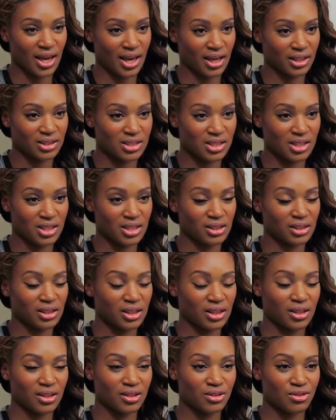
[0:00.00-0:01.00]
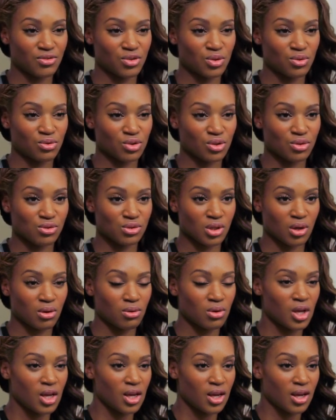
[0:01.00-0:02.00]
add to anything in the future so
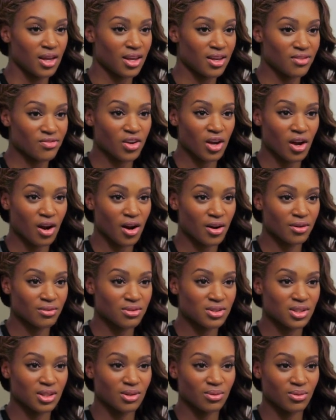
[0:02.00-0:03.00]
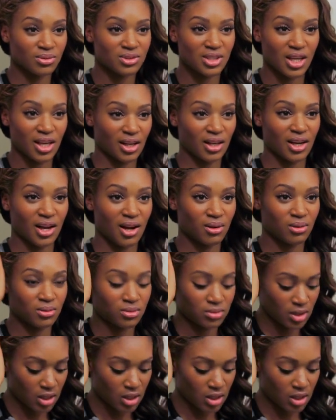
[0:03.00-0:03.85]
if it hurts take it out